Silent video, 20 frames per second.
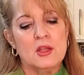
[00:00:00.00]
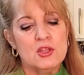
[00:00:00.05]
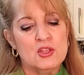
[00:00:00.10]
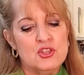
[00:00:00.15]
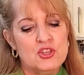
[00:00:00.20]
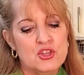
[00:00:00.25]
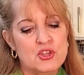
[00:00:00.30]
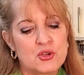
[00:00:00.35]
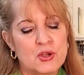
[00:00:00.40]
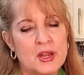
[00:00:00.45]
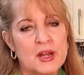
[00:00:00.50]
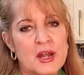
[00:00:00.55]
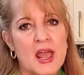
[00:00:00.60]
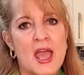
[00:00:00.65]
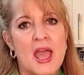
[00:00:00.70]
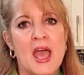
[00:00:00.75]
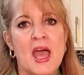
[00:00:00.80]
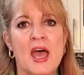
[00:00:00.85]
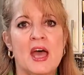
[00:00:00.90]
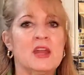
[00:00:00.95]
you can
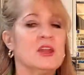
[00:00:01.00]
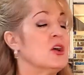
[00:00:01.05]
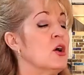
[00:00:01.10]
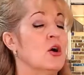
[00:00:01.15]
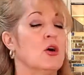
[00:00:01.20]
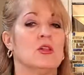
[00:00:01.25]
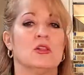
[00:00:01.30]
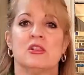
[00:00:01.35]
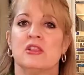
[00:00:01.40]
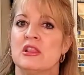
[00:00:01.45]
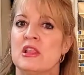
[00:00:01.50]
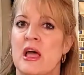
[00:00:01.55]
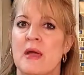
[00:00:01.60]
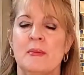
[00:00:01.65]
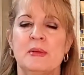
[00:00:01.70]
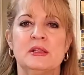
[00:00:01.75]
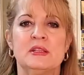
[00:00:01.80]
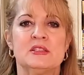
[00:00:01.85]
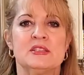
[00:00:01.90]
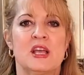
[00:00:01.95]
add
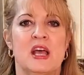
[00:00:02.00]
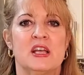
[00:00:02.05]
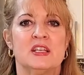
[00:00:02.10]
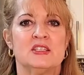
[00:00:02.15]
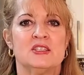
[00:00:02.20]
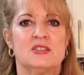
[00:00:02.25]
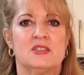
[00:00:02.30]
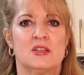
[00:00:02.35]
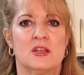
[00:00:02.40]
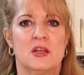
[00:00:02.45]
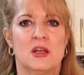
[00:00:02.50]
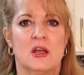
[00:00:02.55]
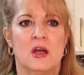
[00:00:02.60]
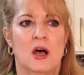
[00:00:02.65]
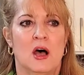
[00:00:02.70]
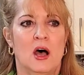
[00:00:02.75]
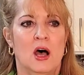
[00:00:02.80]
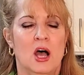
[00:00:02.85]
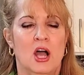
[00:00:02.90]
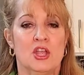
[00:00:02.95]
lemon zest.
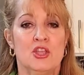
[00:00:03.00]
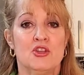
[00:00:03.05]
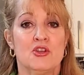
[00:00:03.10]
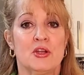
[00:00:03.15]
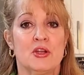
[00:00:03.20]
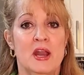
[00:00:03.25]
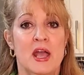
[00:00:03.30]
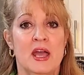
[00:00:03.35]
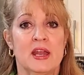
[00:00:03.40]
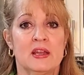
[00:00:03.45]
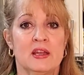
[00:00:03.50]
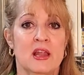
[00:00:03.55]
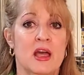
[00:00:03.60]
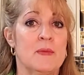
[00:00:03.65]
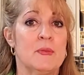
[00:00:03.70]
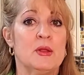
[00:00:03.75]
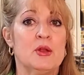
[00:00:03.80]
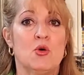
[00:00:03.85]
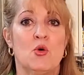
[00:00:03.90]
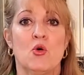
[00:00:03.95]
You can add
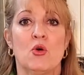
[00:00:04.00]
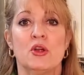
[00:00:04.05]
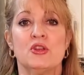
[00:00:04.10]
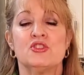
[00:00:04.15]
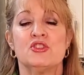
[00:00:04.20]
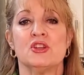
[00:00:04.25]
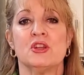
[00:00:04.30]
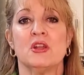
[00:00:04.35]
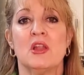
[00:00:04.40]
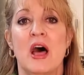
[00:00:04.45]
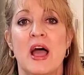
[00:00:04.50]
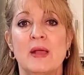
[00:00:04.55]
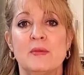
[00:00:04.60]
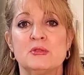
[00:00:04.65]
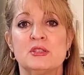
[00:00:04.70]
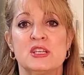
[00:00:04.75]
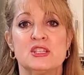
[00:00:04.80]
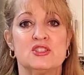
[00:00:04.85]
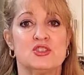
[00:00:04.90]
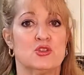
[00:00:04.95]
lemon, orange, and lime
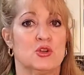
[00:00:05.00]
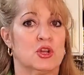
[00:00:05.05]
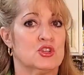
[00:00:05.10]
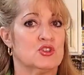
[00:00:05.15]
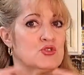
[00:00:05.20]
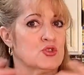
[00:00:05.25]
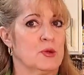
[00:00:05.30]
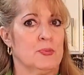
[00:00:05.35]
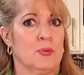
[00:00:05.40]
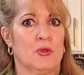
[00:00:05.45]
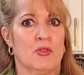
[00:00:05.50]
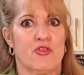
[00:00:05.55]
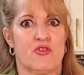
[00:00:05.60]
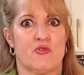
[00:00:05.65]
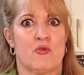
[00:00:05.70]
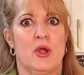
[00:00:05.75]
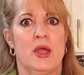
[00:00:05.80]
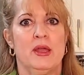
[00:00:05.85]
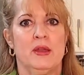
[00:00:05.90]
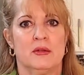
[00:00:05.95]
zest. Do a triple
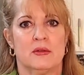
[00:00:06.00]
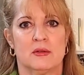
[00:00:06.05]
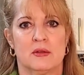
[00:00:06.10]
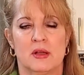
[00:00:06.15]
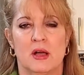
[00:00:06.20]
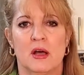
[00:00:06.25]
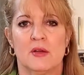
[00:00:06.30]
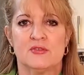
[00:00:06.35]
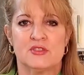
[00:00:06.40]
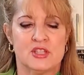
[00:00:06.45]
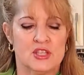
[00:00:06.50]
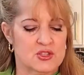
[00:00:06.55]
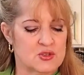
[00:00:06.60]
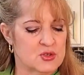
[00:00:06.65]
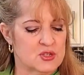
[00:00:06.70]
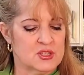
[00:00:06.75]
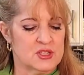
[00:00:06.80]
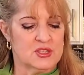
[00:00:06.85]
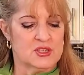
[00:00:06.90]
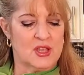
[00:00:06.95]
threat of
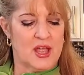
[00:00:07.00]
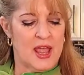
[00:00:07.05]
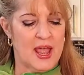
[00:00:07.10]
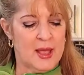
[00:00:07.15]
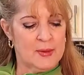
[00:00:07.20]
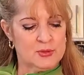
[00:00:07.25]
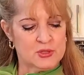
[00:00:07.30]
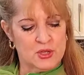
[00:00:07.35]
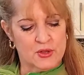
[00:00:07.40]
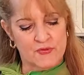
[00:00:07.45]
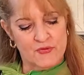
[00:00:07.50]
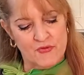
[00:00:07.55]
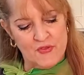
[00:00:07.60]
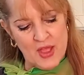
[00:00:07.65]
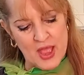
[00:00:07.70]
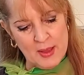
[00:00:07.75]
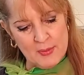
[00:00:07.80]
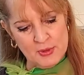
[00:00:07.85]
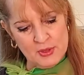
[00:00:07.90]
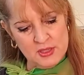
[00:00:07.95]
citrus. Is absolutely
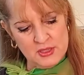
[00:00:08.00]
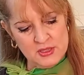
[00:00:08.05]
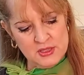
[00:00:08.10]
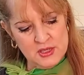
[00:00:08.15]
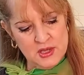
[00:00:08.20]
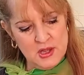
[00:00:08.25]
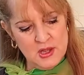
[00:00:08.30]
fabulous.